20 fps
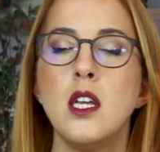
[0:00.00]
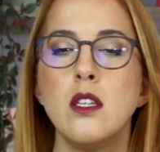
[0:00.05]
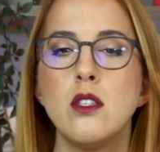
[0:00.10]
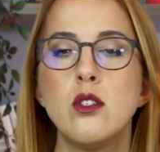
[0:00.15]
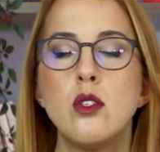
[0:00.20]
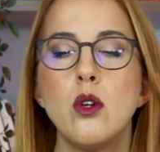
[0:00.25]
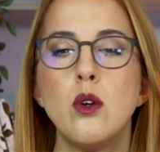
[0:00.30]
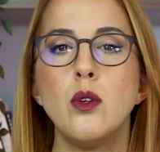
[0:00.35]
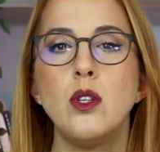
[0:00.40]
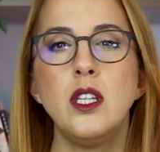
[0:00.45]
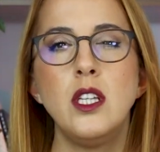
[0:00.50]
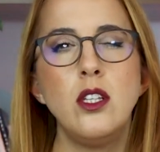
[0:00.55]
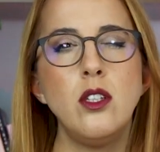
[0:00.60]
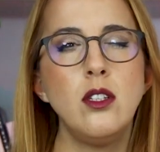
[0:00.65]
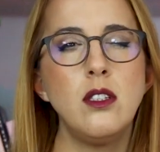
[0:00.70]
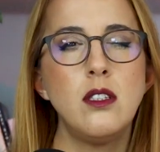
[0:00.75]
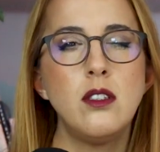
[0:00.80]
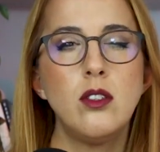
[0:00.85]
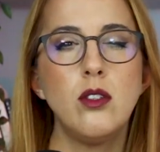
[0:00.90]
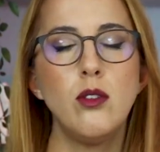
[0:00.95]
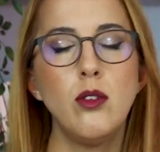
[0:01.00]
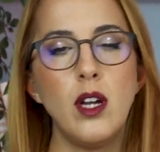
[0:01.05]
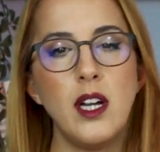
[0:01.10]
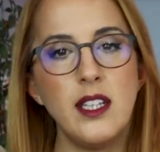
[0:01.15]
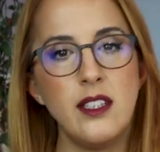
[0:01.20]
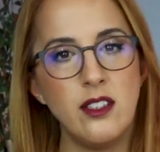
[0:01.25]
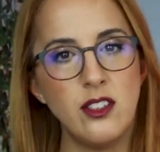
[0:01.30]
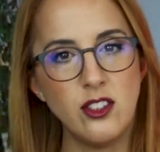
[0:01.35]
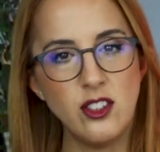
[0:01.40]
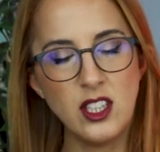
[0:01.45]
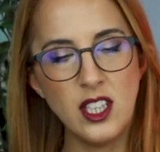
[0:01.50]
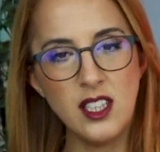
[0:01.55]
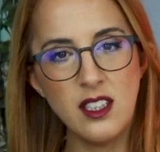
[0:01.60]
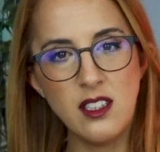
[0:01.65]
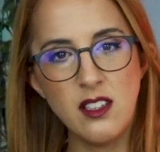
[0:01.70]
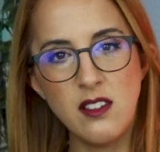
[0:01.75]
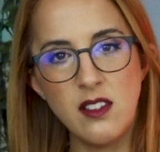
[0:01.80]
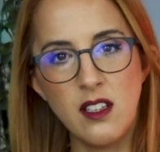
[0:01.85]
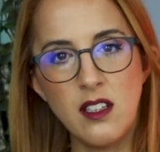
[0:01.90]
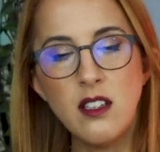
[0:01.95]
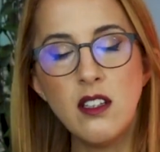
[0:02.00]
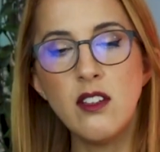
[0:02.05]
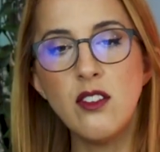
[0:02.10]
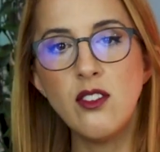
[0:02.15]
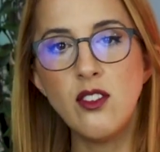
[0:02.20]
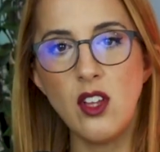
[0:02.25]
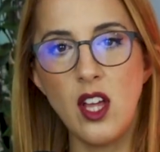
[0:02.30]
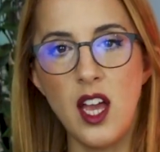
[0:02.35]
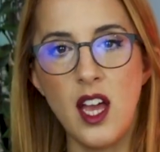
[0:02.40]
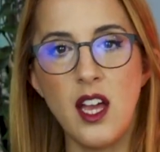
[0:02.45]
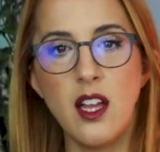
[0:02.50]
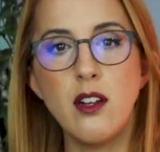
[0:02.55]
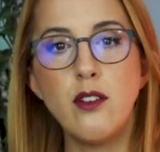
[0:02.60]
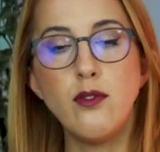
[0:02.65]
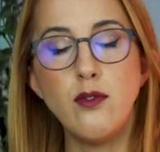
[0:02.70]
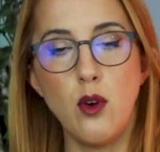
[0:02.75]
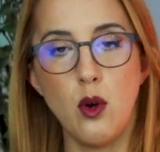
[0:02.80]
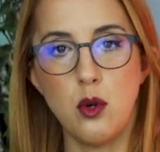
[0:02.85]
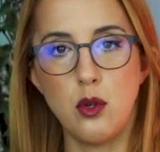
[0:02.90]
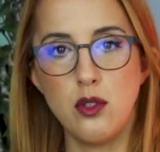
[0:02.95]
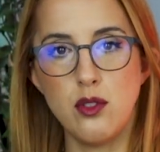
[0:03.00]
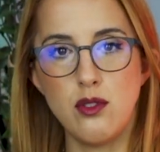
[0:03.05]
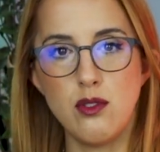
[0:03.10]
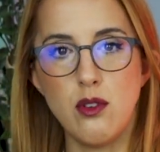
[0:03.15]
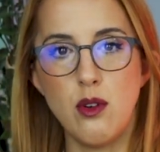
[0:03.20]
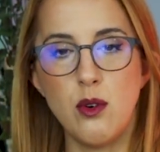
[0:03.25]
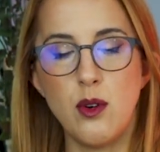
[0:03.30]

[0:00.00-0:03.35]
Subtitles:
So you need to understand the sentence and focus.